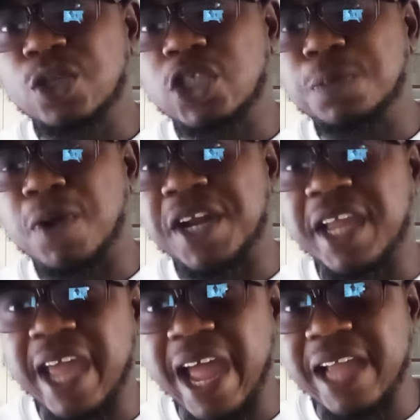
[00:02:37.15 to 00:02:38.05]
to
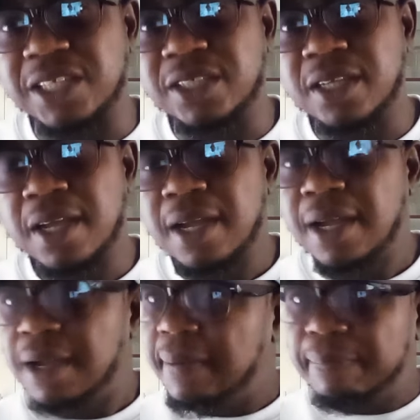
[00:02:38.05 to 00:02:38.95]
SpotiCash.
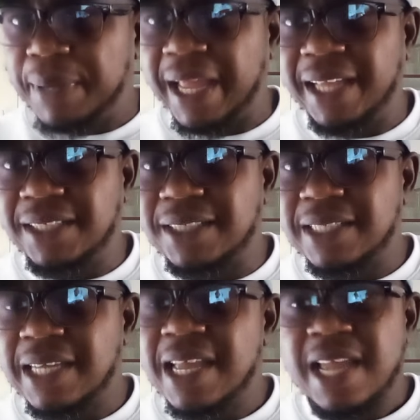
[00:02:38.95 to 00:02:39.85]
Please,
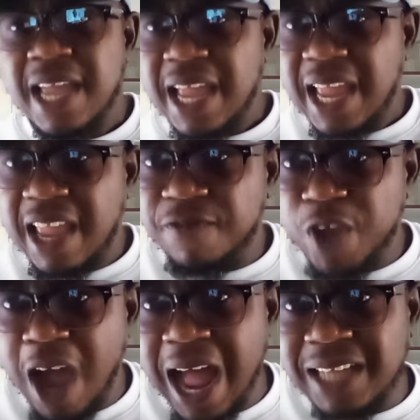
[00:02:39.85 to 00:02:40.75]
if
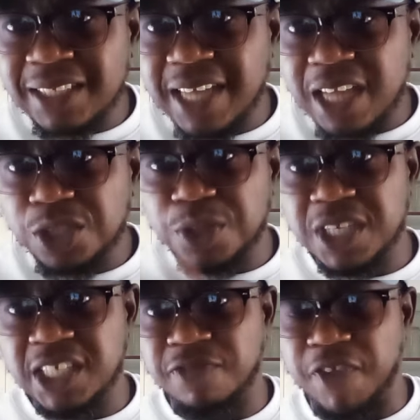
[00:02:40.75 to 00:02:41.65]
your hands gets to
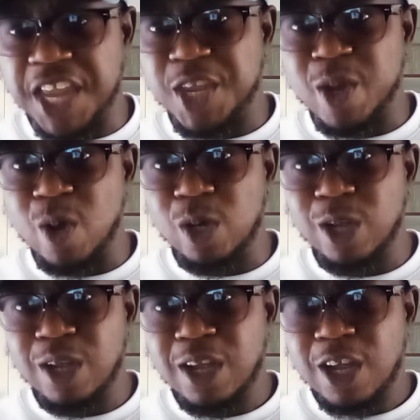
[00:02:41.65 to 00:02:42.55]
this video,
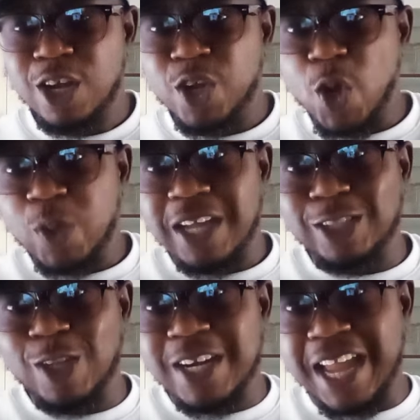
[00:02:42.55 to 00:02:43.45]
know
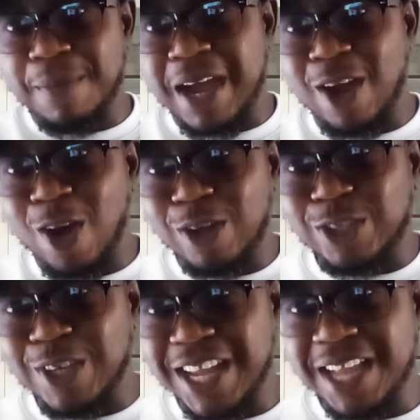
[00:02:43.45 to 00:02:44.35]
that your neighbor also